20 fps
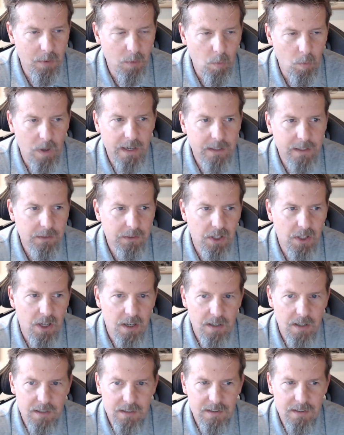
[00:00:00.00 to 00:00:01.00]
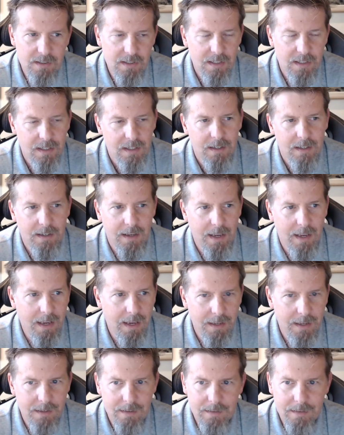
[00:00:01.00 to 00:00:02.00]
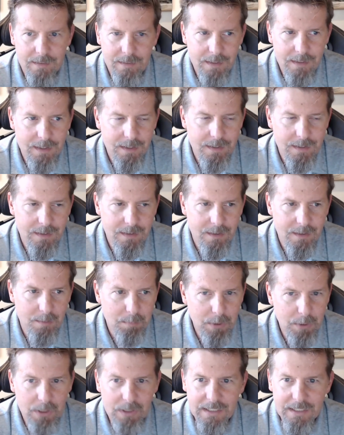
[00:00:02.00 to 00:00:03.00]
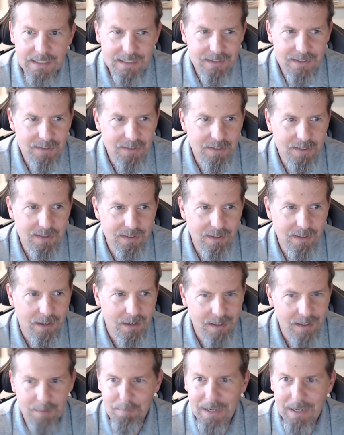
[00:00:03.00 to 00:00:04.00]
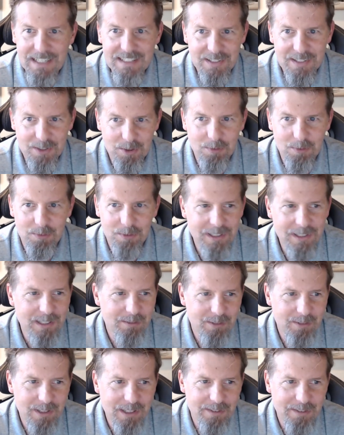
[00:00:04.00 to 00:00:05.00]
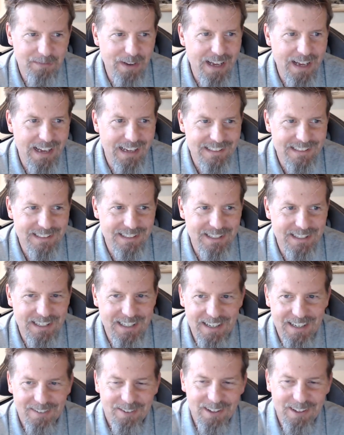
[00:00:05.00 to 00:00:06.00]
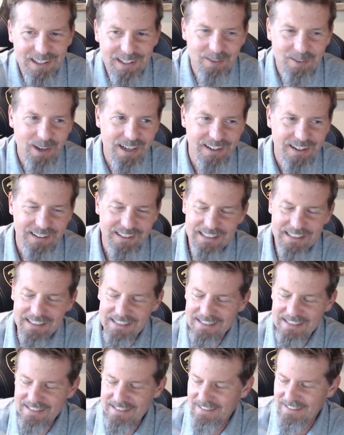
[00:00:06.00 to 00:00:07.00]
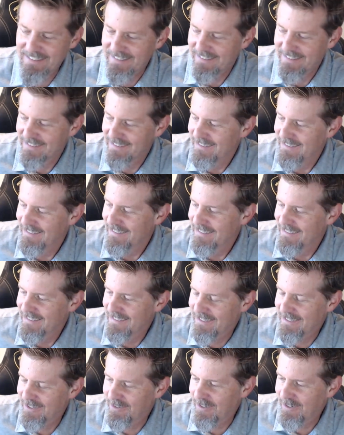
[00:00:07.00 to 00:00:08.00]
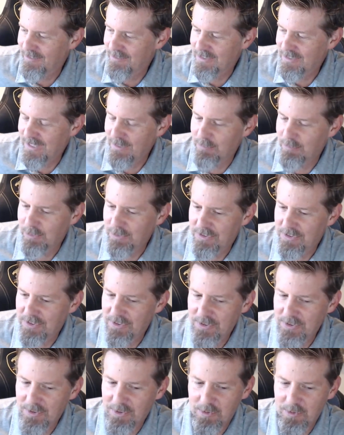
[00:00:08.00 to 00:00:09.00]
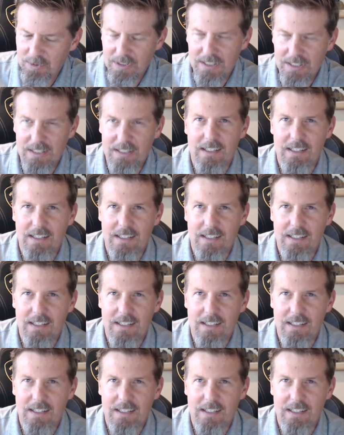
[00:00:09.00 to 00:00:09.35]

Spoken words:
the wild dogs and the bullies on a bicycle really, really fast and really well and easily. So I was able to